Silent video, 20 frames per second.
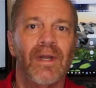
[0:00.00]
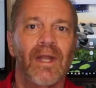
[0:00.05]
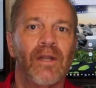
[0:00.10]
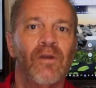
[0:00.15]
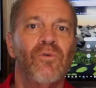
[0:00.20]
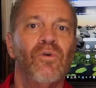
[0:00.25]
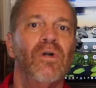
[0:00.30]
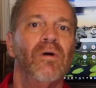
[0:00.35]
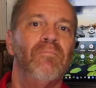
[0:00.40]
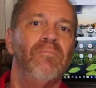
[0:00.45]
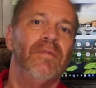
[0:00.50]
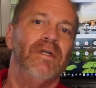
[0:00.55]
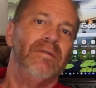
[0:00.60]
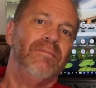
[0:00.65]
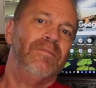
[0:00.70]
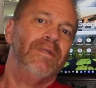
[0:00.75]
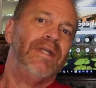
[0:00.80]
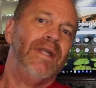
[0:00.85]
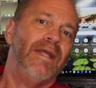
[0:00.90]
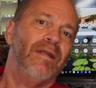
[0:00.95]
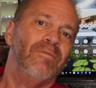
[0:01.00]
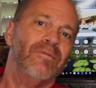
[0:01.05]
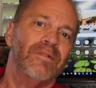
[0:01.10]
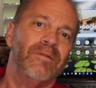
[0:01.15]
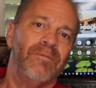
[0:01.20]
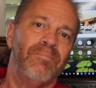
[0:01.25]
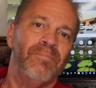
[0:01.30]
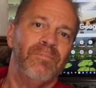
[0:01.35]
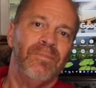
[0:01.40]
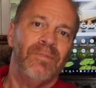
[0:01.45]
I grew up, my dad was
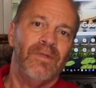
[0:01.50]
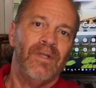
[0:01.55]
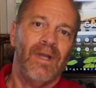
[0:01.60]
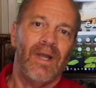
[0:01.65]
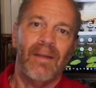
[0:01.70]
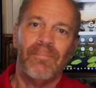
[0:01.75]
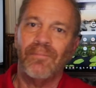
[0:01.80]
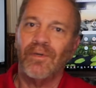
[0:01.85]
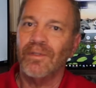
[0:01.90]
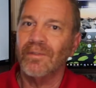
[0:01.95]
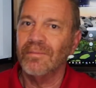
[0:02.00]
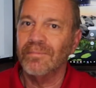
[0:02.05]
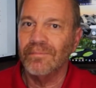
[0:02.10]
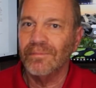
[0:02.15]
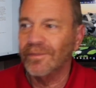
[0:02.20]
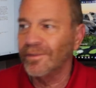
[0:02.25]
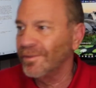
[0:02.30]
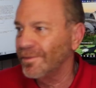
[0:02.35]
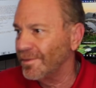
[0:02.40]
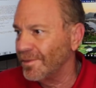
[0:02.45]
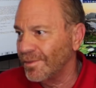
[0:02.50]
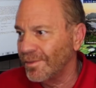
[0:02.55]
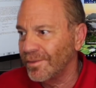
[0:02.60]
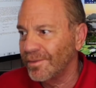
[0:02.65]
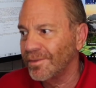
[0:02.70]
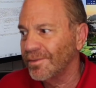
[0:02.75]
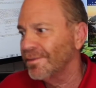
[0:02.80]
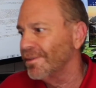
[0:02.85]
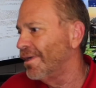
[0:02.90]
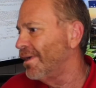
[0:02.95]
a cop all those
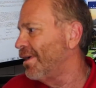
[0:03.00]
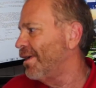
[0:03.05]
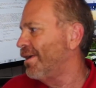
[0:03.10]
years,